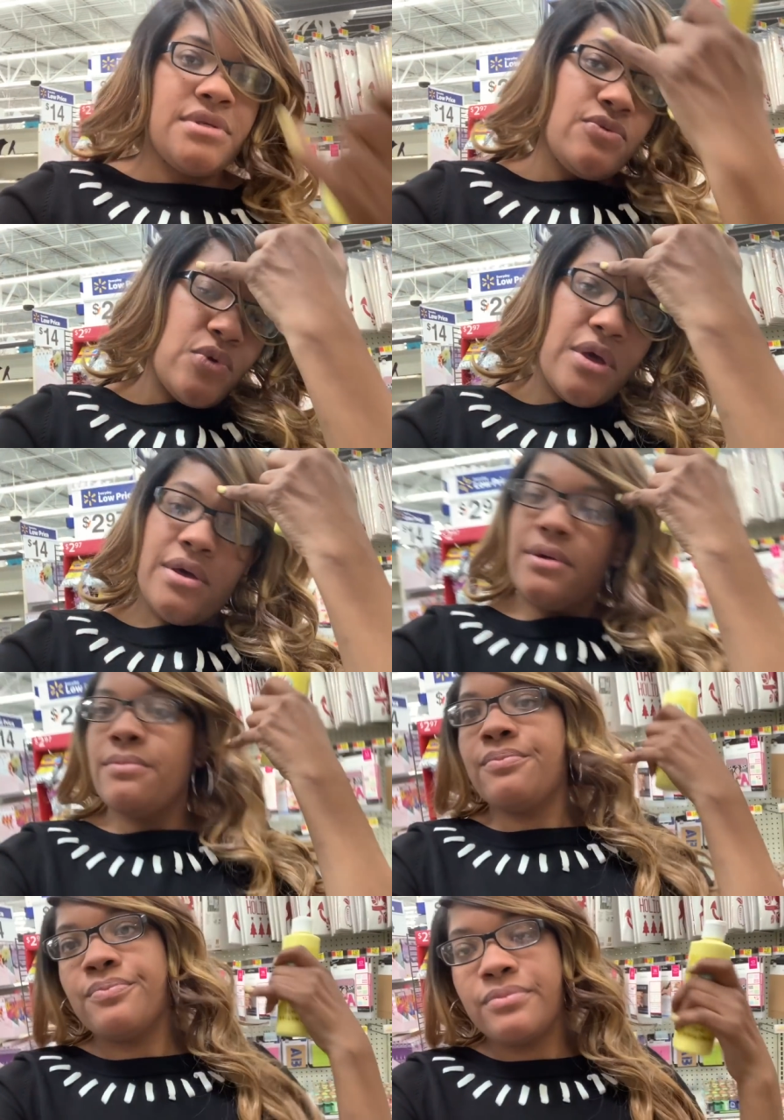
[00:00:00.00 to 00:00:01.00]
to
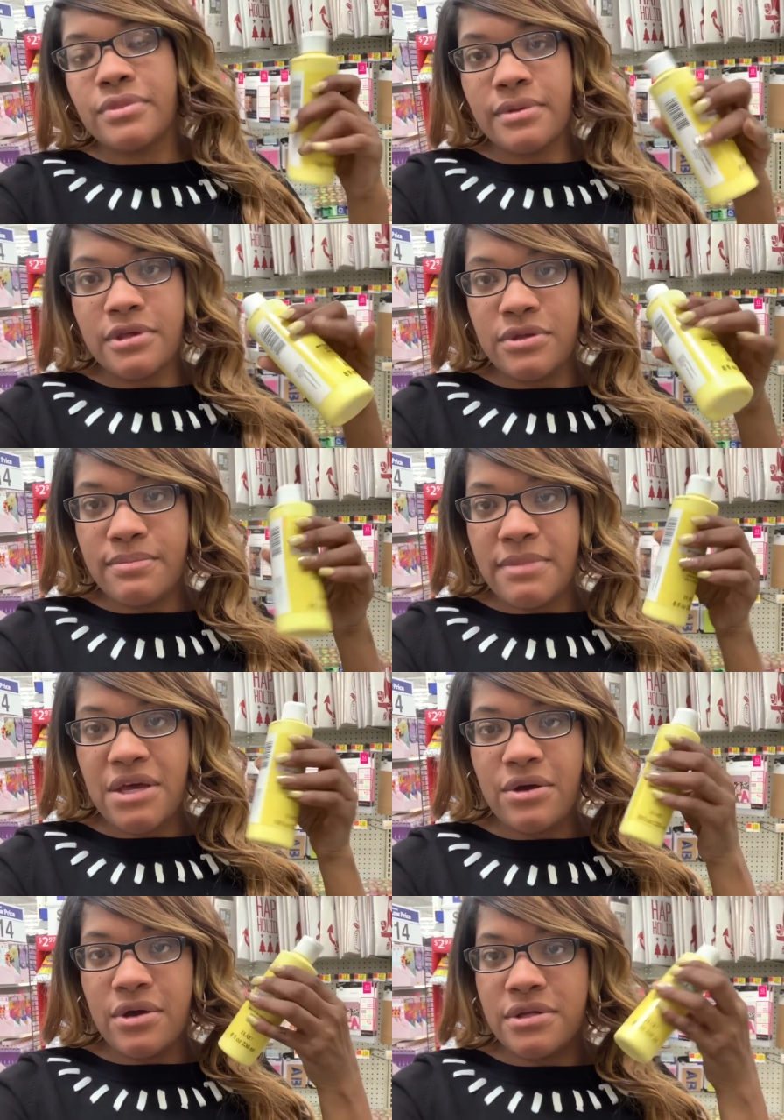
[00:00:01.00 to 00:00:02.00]

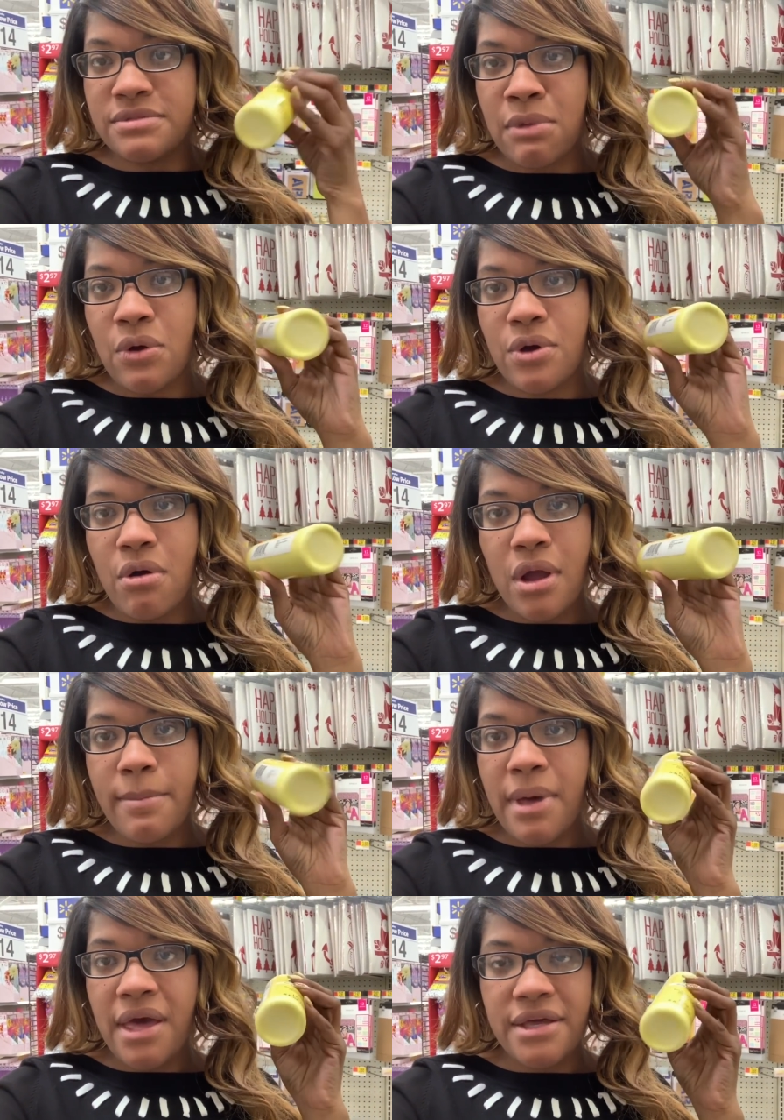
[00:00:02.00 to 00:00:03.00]
make her a small
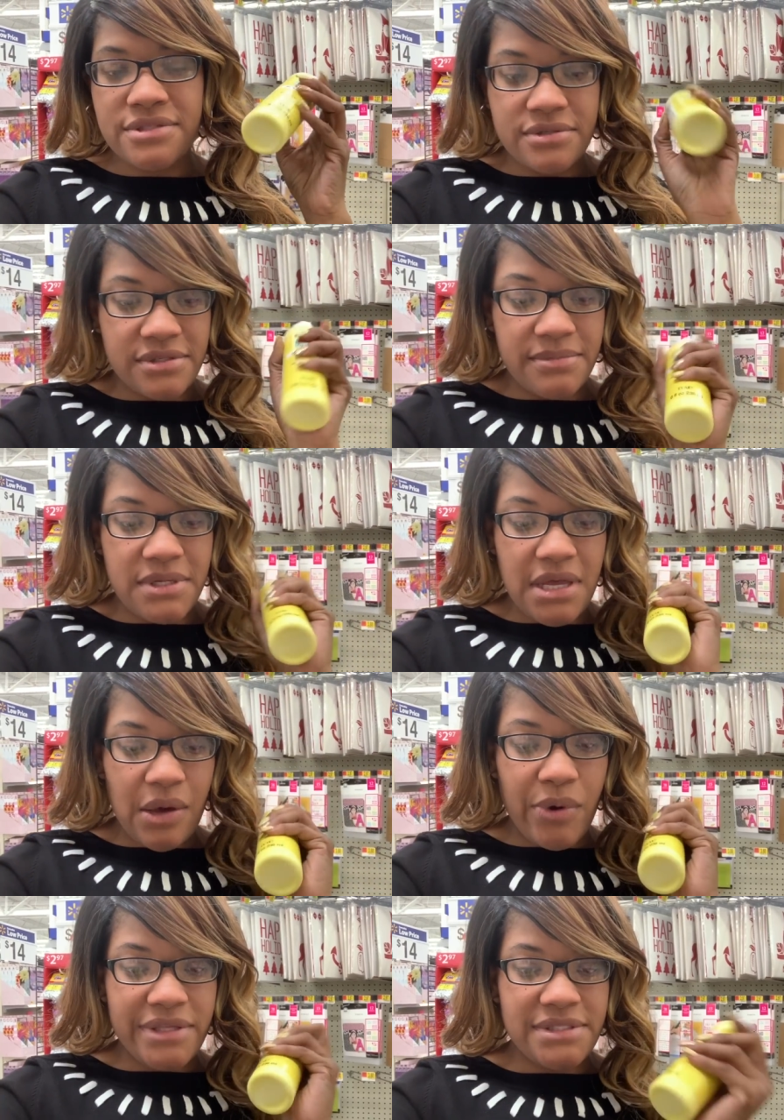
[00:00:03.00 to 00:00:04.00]
card box or some
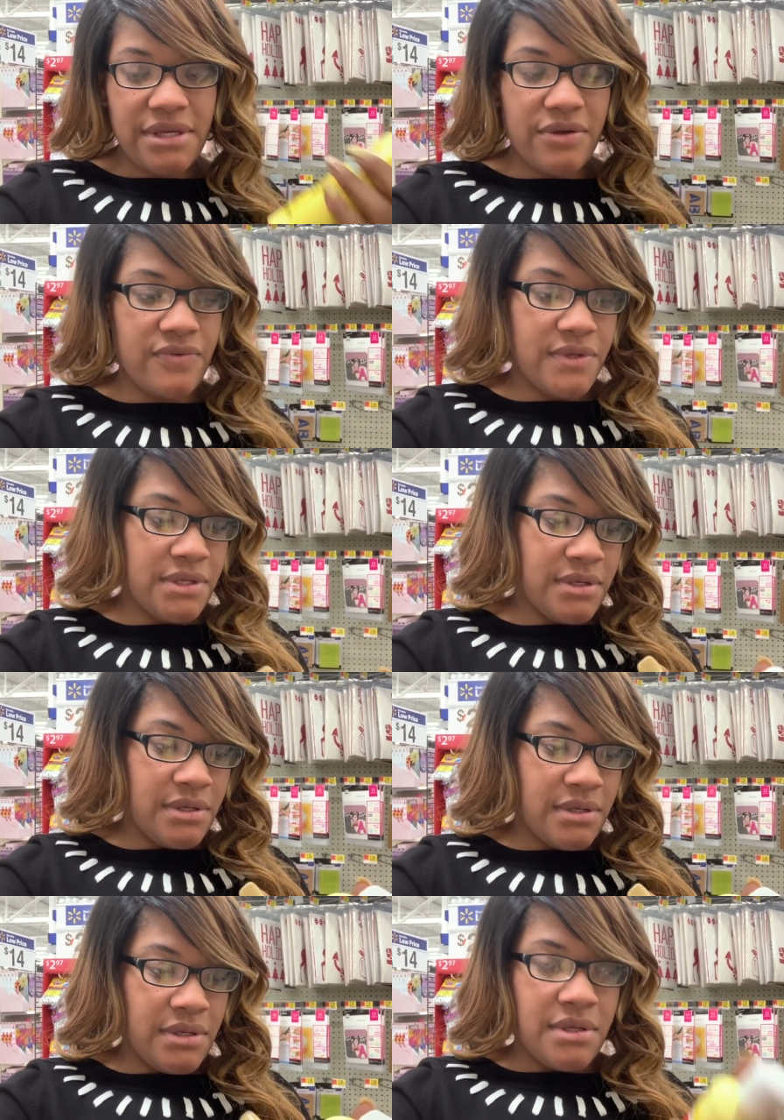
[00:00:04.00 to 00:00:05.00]
DIY stuff.
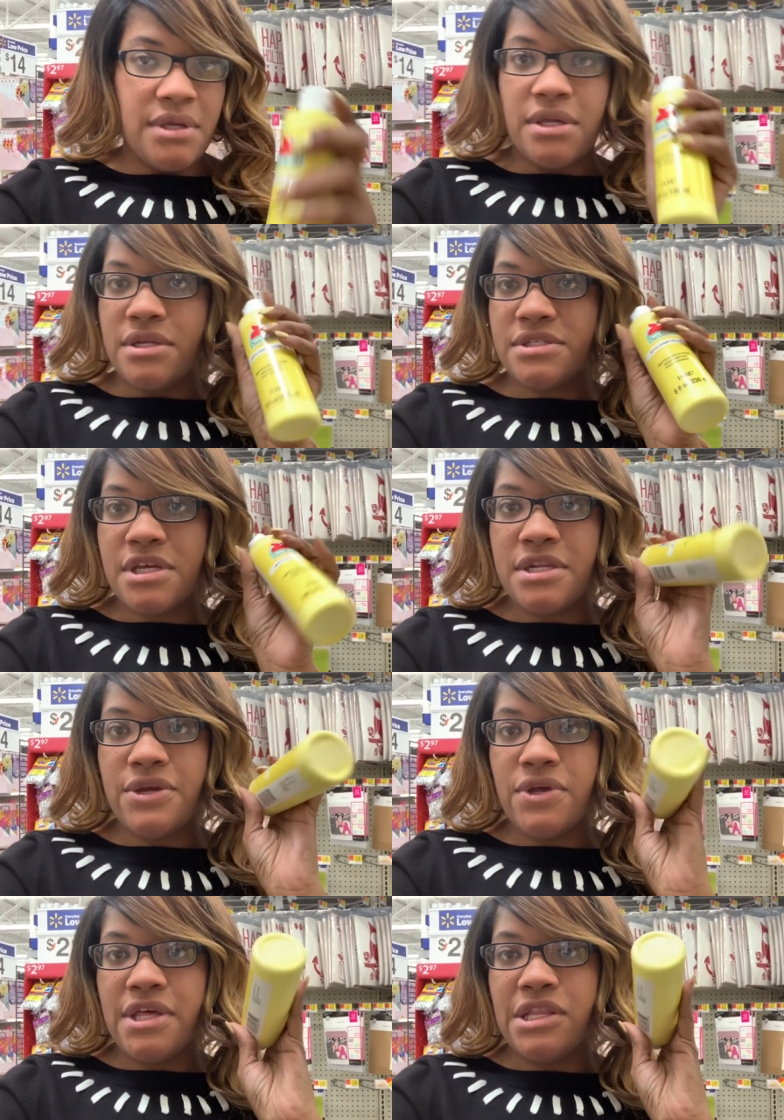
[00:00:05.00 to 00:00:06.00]
And this
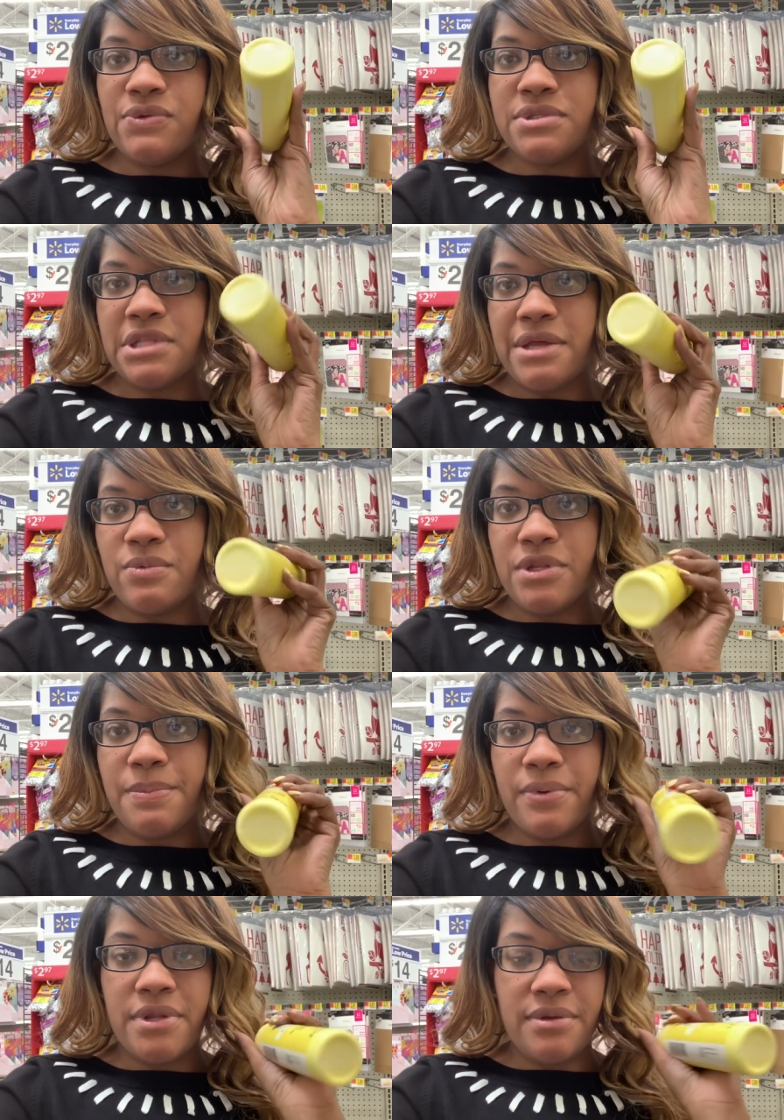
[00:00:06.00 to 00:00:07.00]
canary yellow is like really
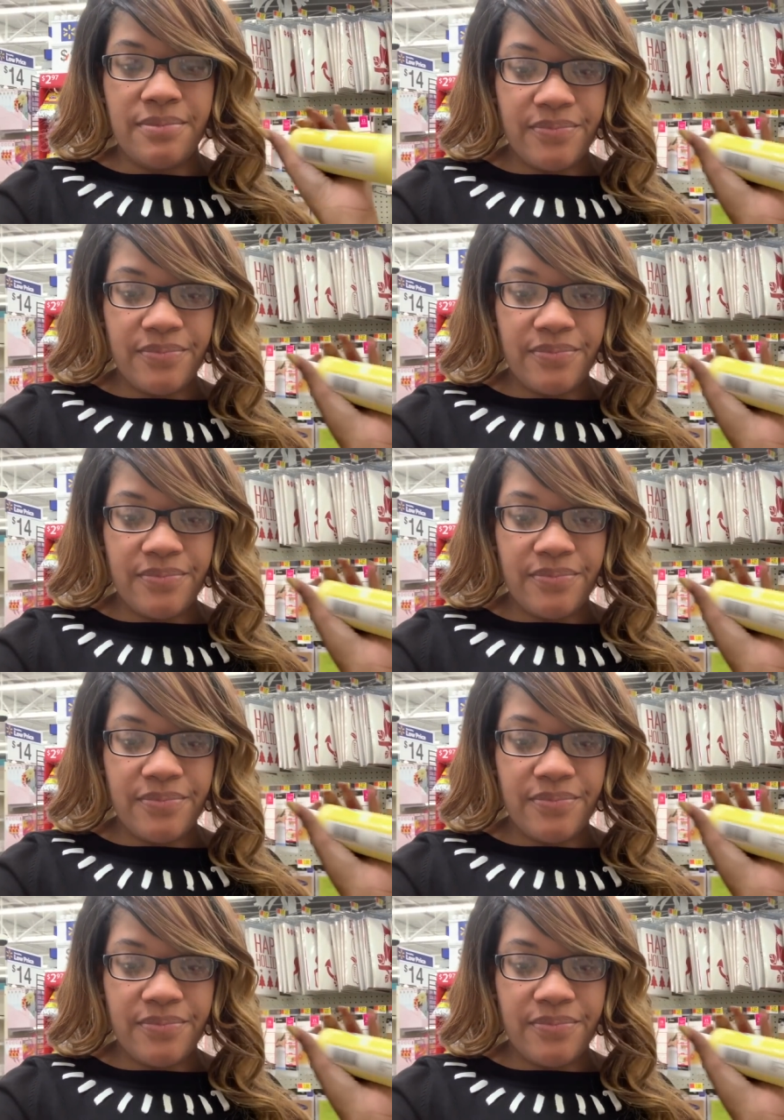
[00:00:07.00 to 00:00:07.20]
pretty.